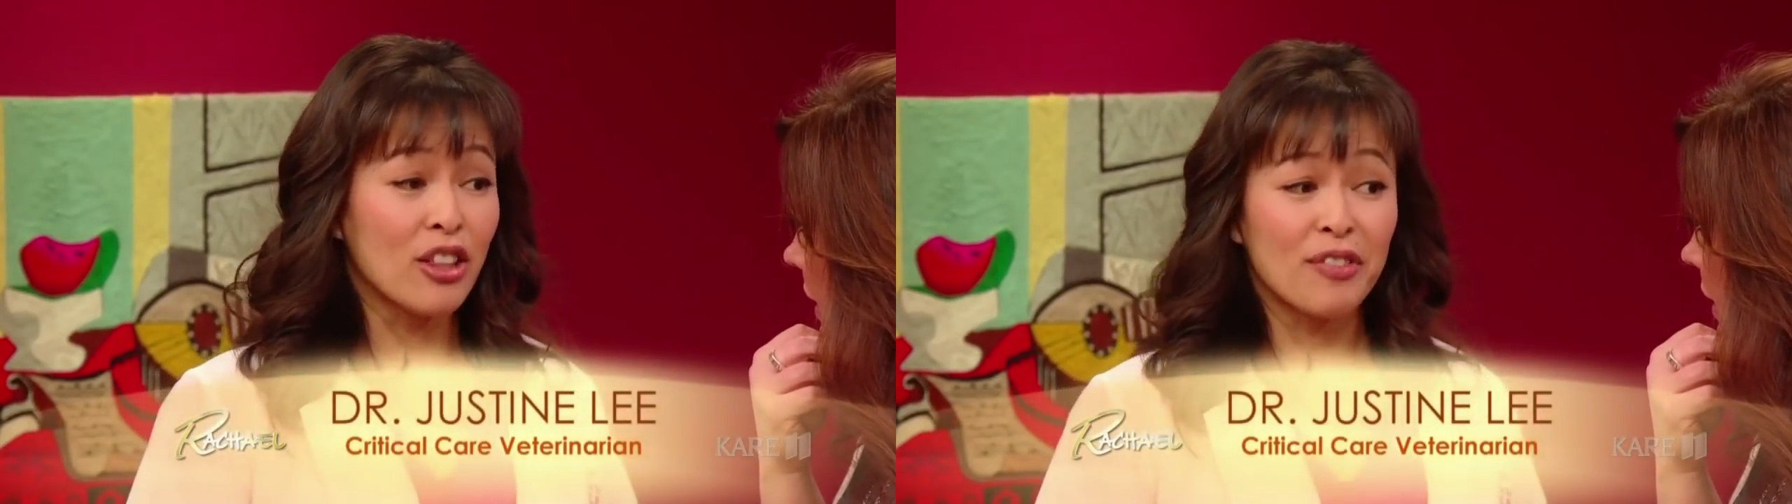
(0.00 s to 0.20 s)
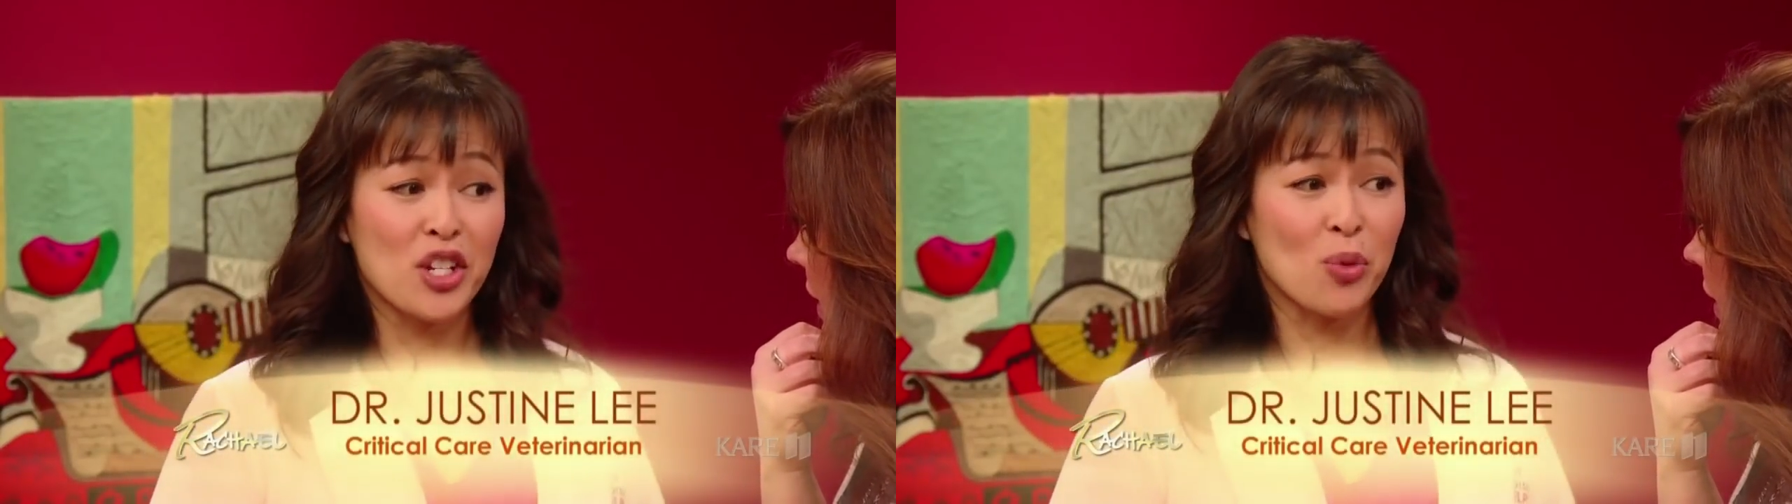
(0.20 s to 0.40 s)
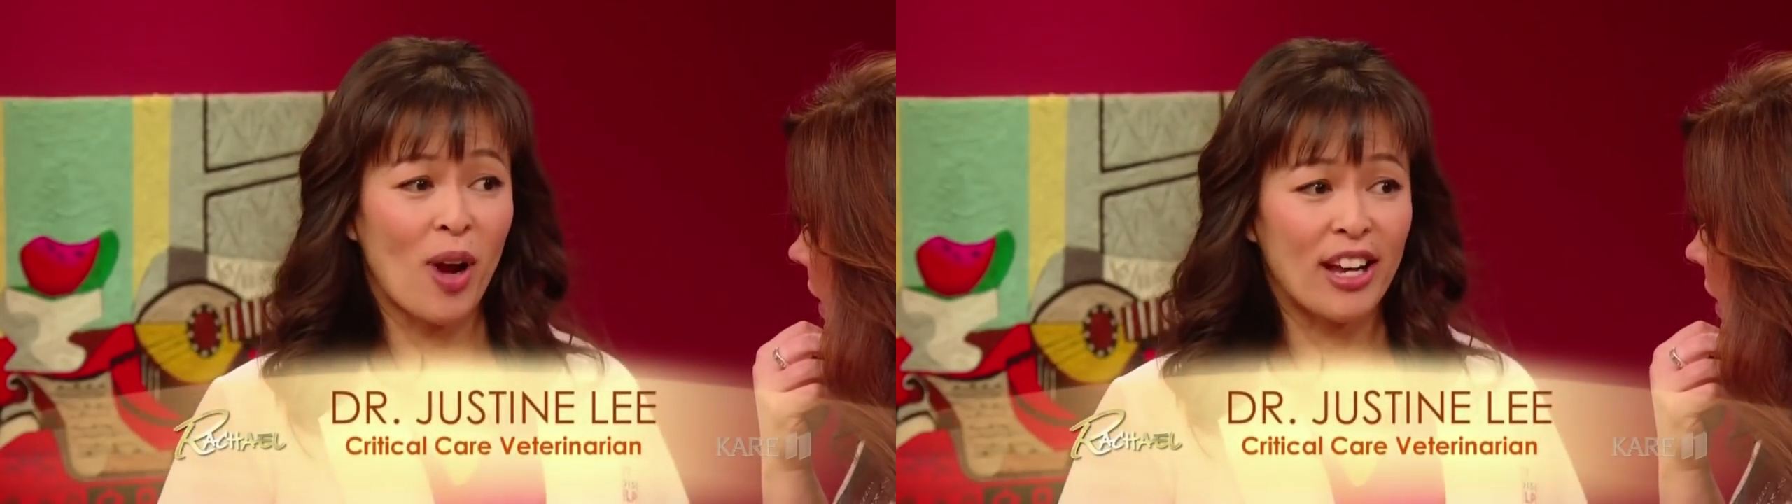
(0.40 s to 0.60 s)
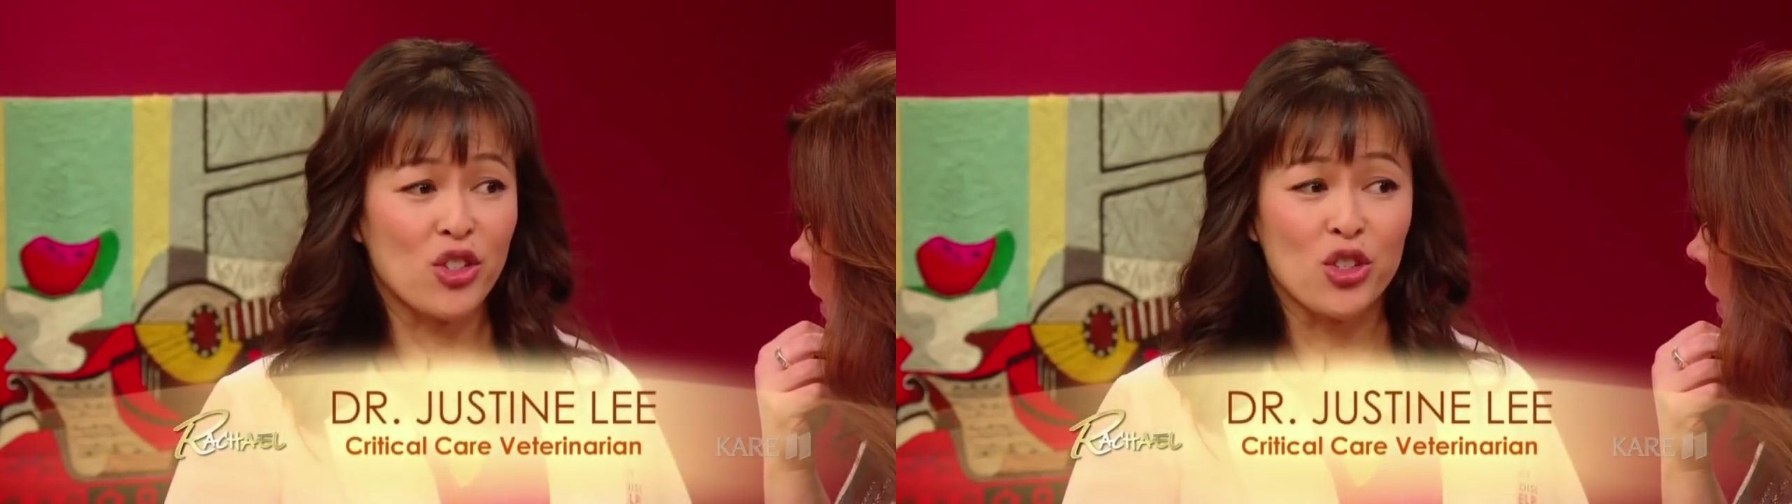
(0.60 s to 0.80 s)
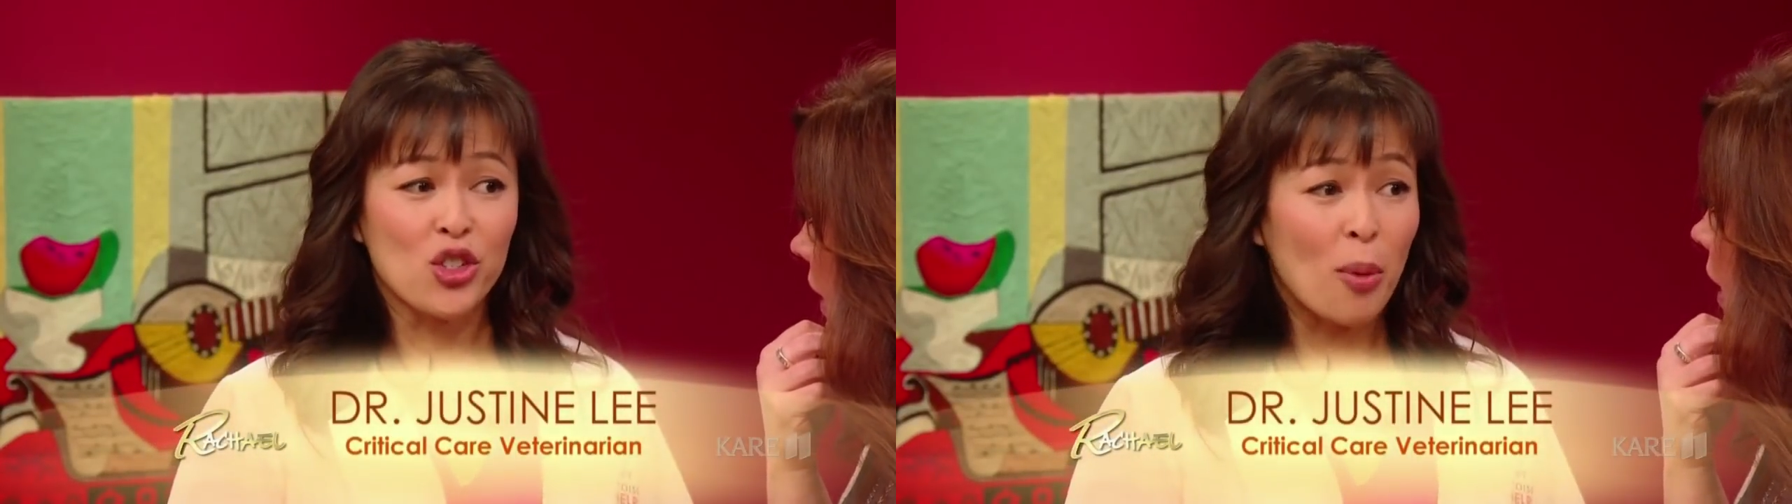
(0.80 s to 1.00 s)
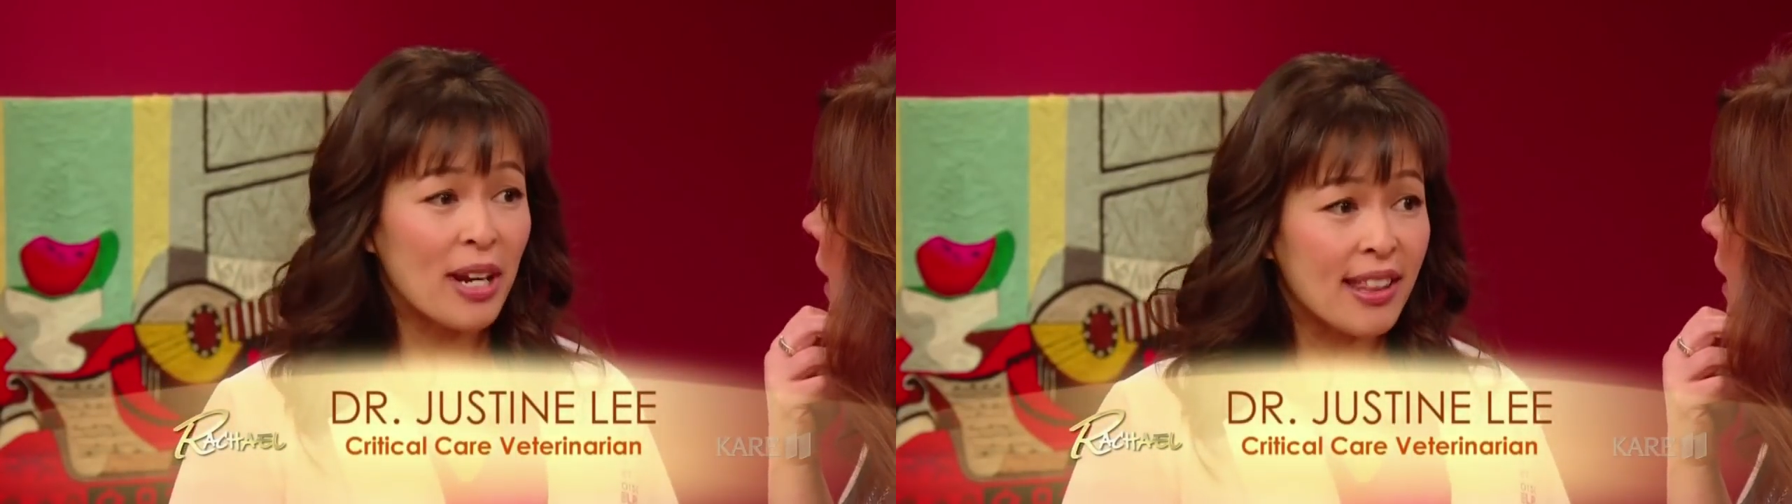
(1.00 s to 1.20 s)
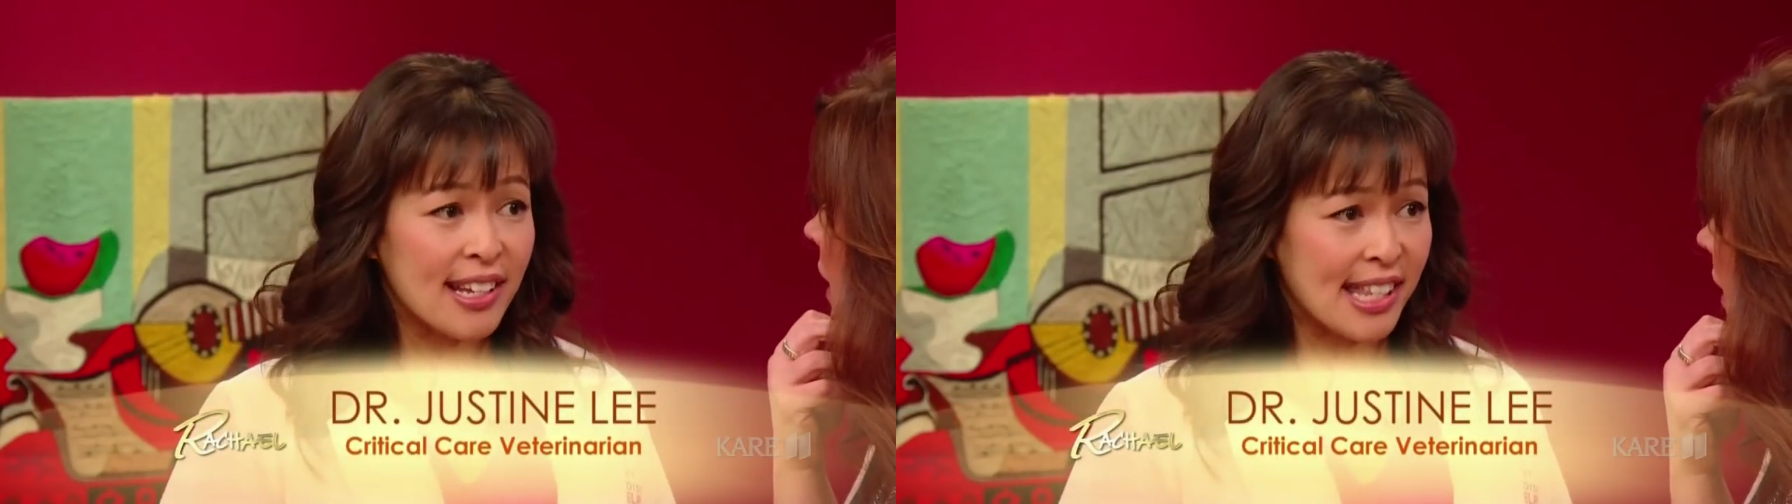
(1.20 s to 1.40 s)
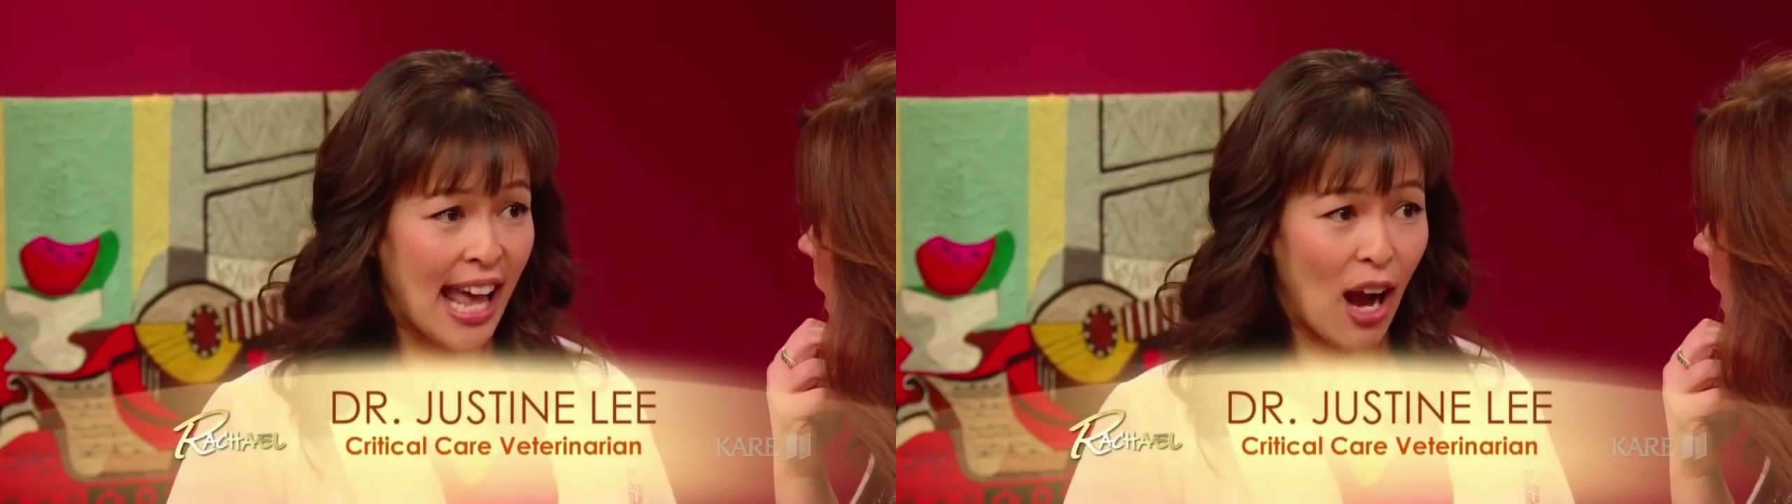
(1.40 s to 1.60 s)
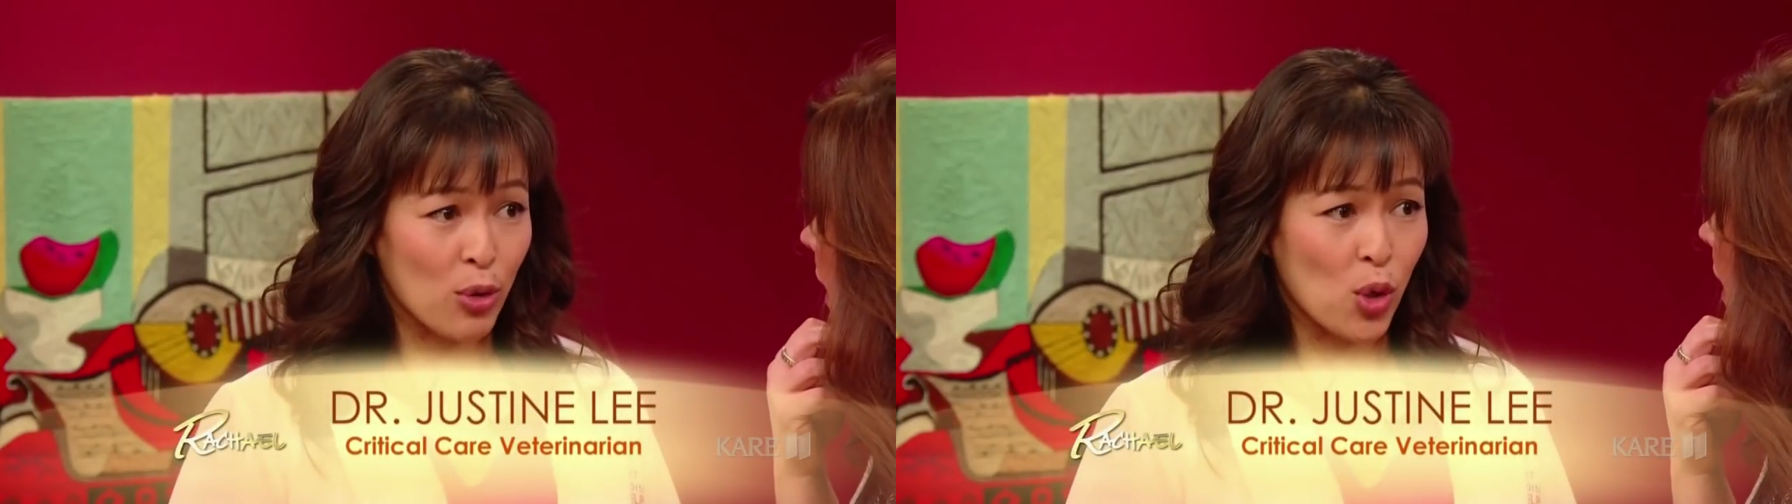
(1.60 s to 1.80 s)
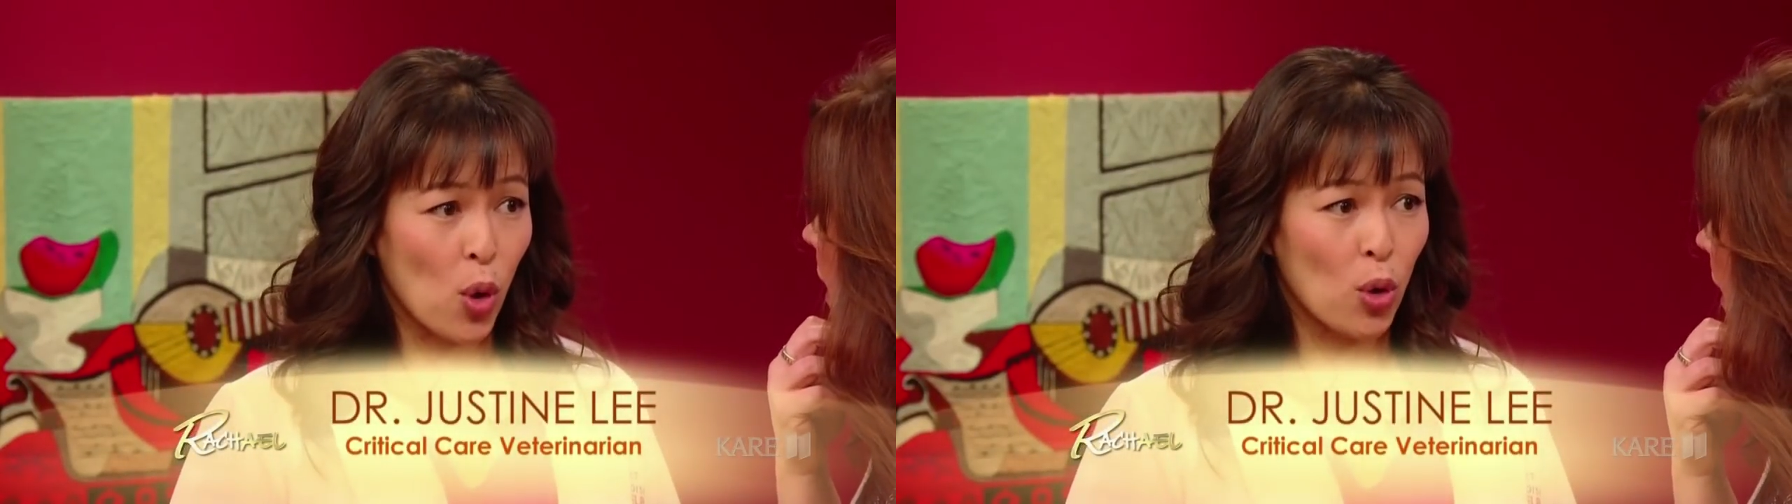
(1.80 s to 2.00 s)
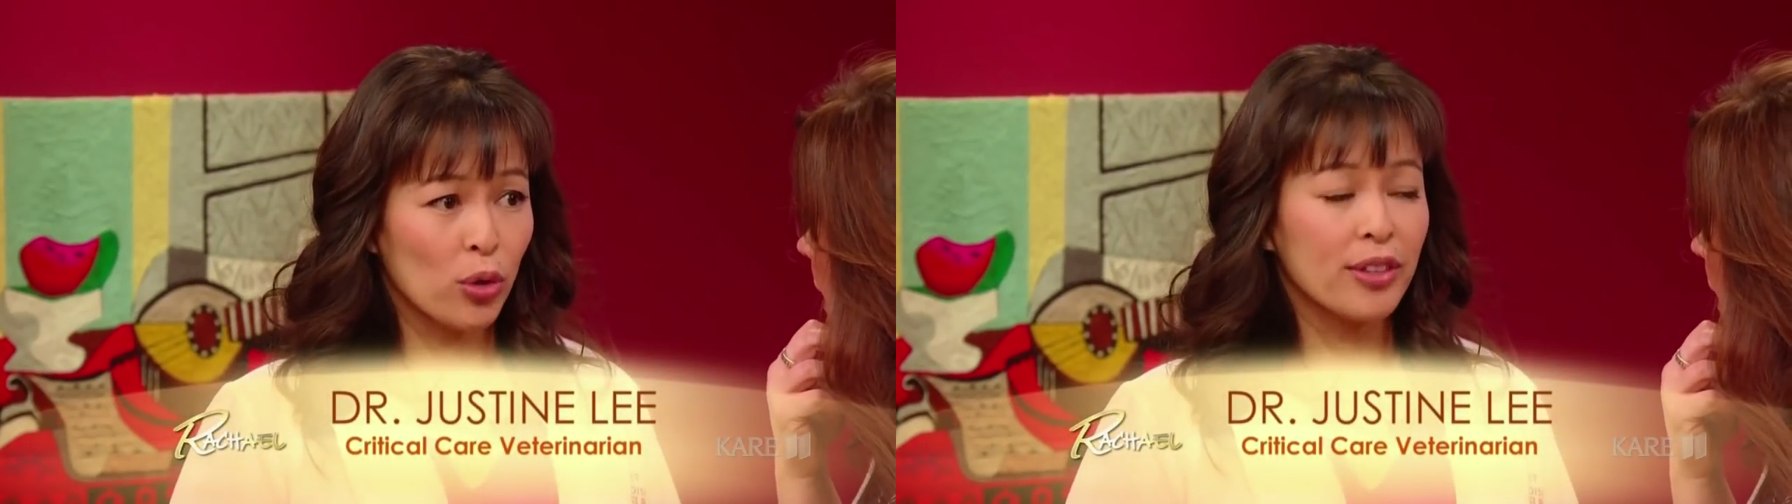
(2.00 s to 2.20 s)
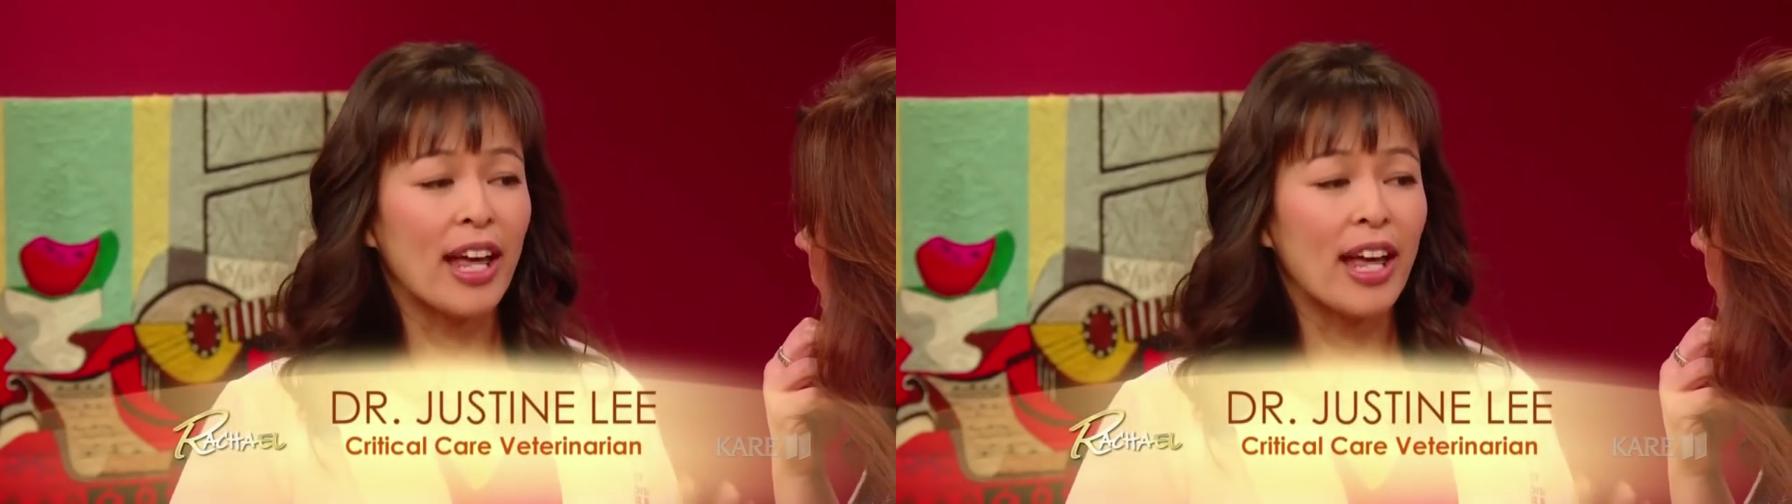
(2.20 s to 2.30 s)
And the reason why is there's so many things in the household